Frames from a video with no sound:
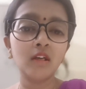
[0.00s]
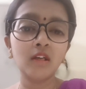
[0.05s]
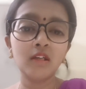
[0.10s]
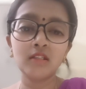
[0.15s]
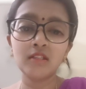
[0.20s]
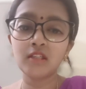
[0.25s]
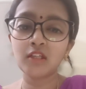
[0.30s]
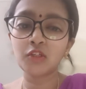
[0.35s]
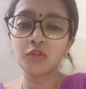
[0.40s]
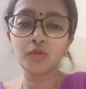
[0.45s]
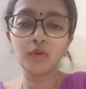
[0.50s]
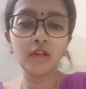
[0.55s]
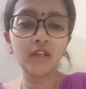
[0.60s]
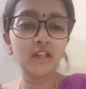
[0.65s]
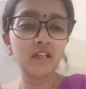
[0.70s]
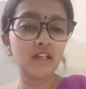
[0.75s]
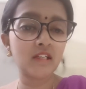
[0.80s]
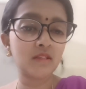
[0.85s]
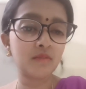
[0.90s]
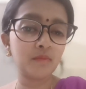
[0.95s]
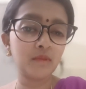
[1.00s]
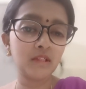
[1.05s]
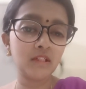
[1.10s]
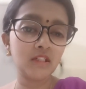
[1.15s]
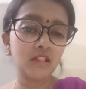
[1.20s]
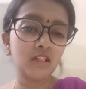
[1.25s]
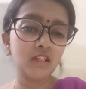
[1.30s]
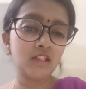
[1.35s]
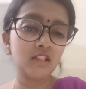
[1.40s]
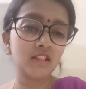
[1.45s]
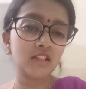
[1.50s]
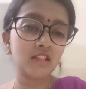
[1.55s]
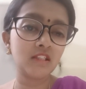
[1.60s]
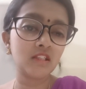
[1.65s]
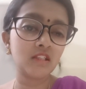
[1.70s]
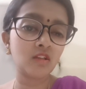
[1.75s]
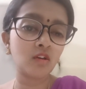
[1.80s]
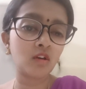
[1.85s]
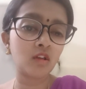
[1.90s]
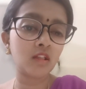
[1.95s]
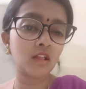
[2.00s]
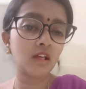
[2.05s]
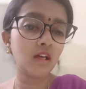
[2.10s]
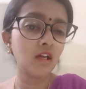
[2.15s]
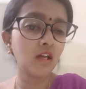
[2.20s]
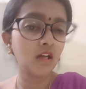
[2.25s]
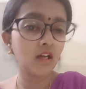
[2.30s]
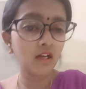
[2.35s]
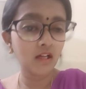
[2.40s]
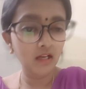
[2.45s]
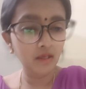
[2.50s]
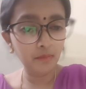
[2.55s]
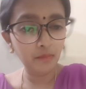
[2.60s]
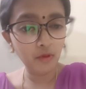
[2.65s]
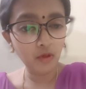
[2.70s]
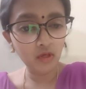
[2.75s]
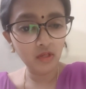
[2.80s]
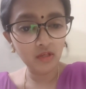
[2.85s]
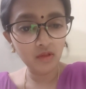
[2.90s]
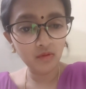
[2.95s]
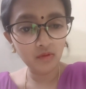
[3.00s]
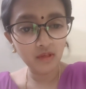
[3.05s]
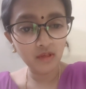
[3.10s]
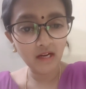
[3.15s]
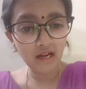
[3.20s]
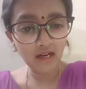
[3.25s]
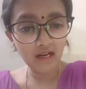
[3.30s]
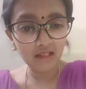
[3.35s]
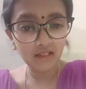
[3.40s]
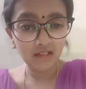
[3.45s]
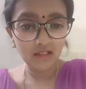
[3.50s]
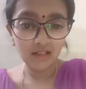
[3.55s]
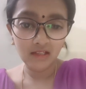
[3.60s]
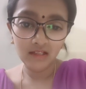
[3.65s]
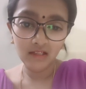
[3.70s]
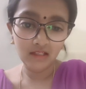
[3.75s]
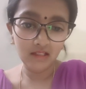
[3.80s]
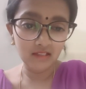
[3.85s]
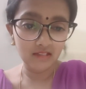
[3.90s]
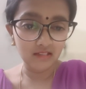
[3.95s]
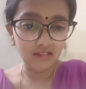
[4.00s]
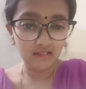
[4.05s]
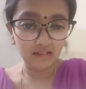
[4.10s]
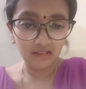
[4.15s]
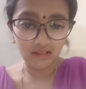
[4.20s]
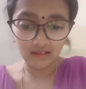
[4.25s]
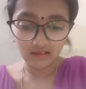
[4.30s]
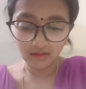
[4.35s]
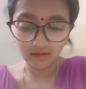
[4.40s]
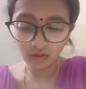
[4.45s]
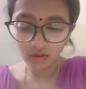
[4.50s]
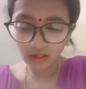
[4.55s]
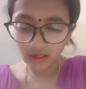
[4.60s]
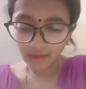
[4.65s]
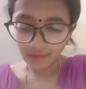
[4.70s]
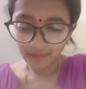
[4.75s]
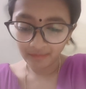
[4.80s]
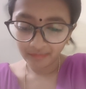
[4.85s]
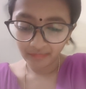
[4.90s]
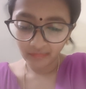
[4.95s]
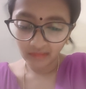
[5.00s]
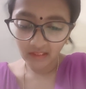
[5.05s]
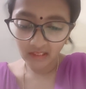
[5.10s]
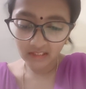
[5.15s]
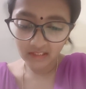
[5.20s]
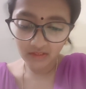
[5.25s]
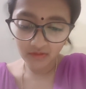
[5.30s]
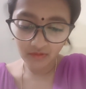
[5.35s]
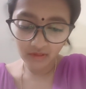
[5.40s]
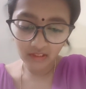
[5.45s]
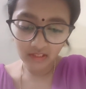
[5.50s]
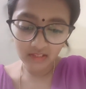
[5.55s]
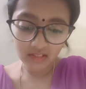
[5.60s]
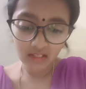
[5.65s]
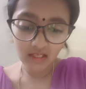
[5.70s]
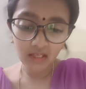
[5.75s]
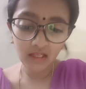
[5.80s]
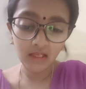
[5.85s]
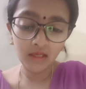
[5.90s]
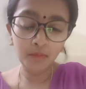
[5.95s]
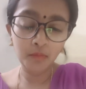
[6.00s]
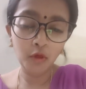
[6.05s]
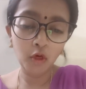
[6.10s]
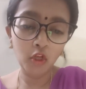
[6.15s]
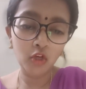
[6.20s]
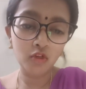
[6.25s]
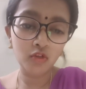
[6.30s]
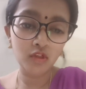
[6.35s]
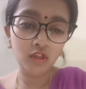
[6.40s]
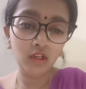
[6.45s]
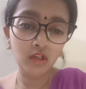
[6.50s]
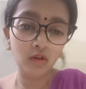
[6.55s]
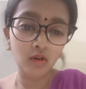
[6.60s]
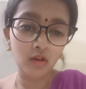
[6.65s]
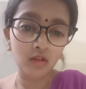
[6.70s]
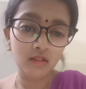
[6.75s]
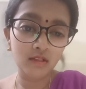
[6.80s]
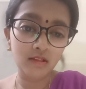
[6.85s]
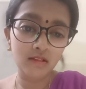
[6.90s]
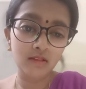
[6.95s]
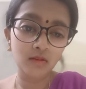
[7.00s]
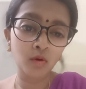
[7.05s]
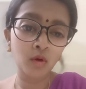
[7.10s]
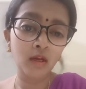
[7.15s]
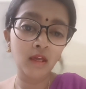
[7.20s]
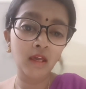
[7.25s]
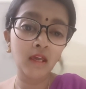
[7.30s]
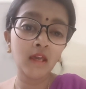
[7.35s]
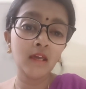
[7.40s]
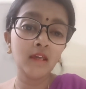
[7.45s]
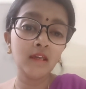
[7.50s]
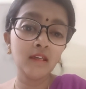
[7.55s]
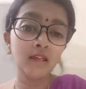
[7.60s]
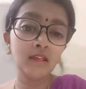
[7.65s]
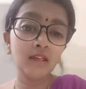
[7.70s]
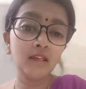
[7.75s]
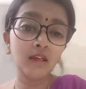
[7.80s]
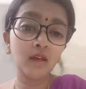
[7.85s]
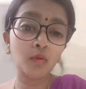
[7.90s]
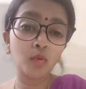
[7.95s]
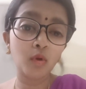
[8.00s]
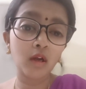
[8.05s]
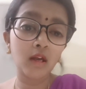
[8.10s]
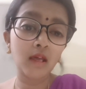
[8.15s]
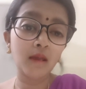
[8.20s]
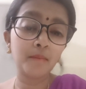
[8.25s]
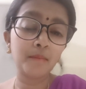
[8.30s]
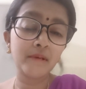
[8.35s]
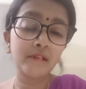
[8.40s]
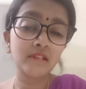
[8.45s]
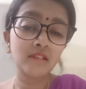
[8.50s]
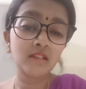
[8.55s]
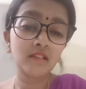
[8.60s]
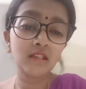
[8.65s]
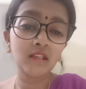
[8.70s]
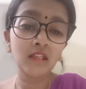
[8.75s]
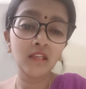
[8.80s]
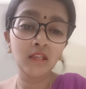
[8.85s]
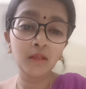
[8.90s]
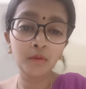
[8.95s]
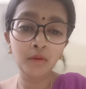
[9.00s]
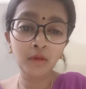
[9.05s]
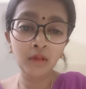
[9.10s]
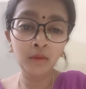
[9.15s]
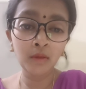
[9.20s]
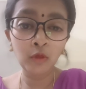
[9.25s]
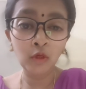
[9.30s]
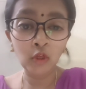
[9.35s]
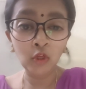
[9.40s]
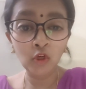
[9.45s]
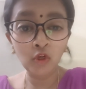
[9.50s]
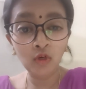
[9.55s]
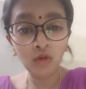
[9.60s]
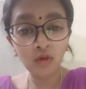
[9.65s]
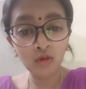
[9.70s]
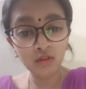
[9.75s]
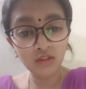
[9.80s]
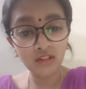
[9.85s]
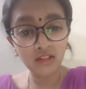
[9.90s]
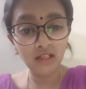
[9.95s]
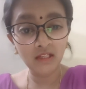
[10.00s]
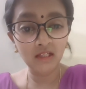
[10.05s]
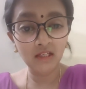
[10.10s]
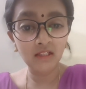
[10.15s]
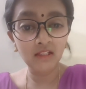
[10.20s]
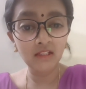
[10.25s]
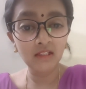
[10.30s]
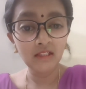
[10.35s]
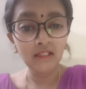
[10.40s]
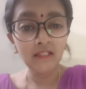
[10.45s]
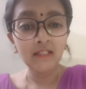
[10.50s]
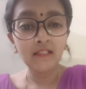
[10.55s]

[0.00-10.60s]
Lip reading: Sexually transmitted diseases or the reproductive tract diseases. Okay, next one is the immunologic causes. Okay, here what happens in immunological